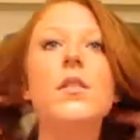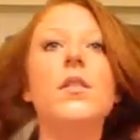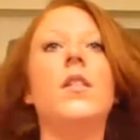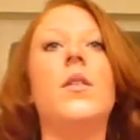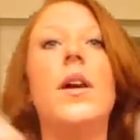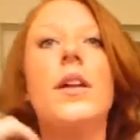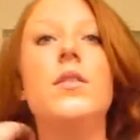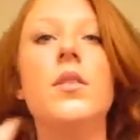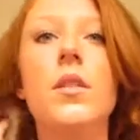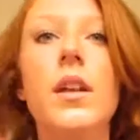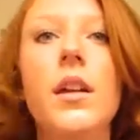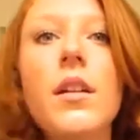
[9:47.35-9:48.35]
okay, so
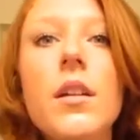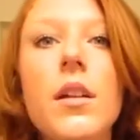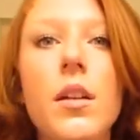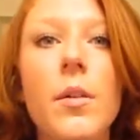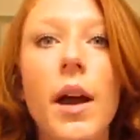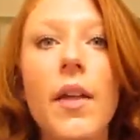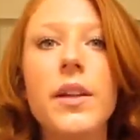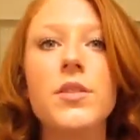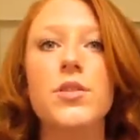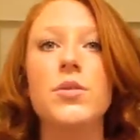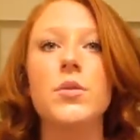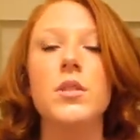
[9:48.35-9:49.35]
then what I like
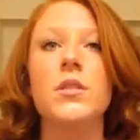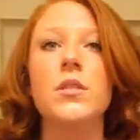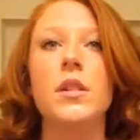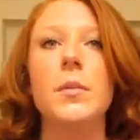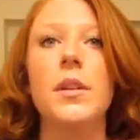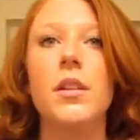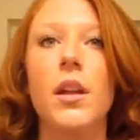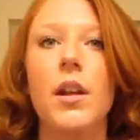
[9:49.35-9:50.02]
to do is, I mean,